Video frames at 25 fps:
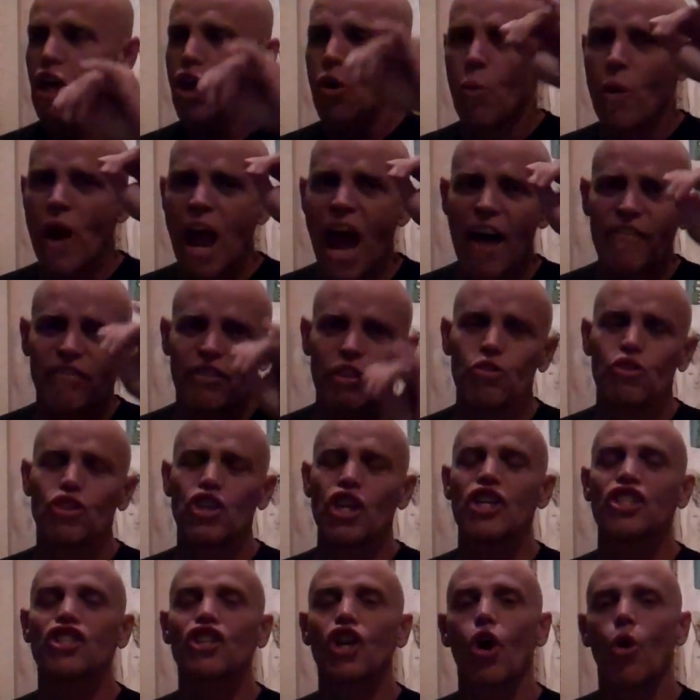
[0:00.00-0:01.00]
We have to
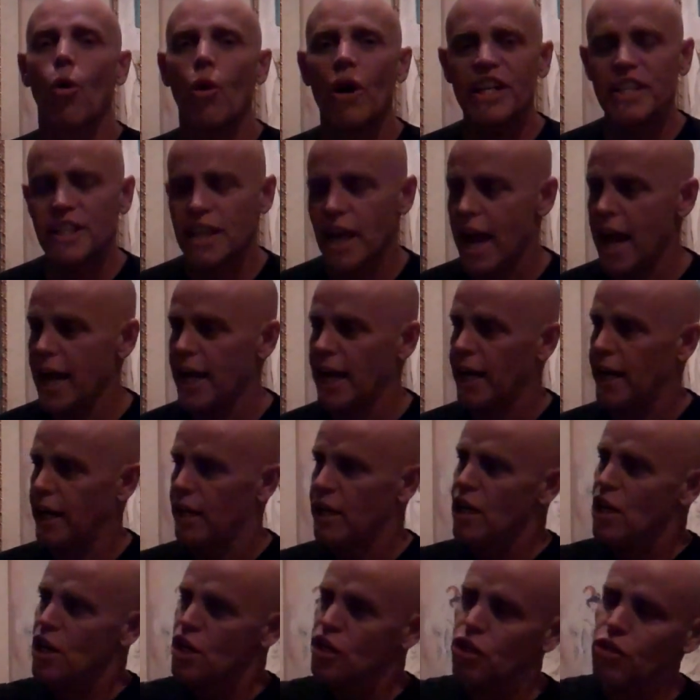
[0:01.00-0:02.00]
just quit taking
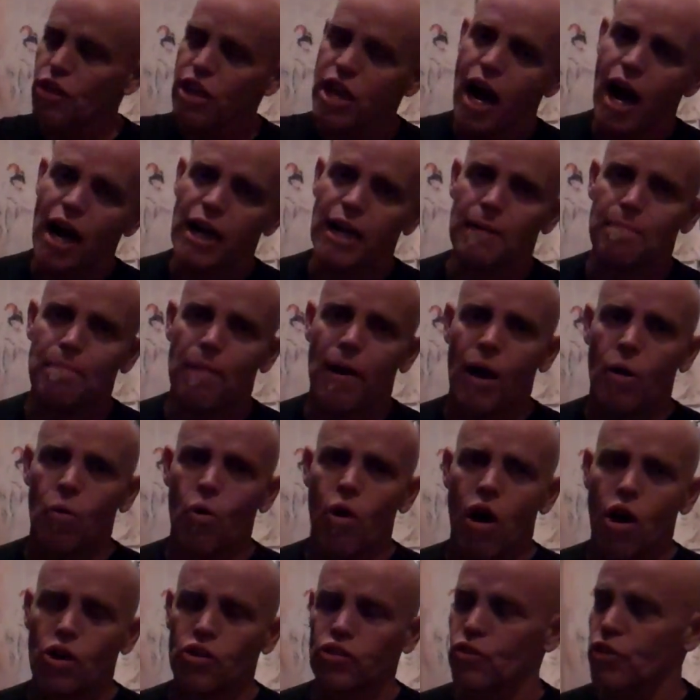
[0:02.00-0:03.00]
it. To the Occupy
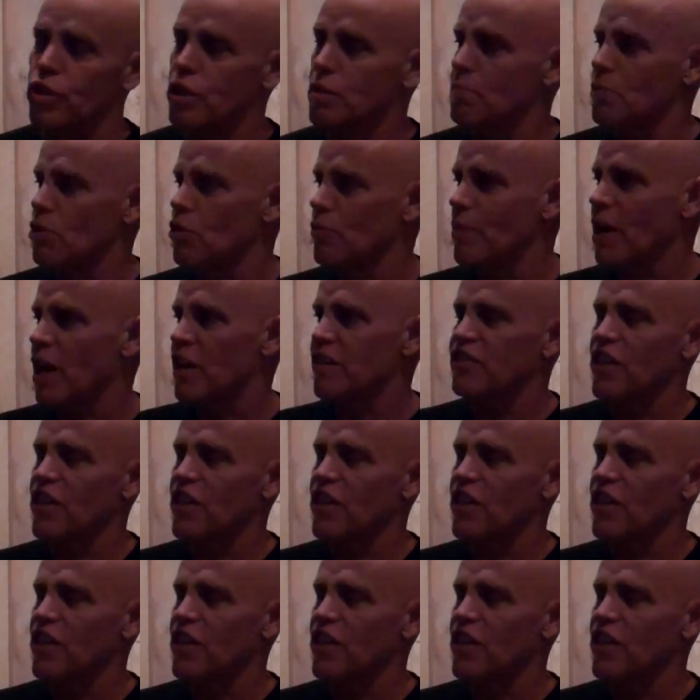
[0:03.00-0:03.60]
Wall Street movement,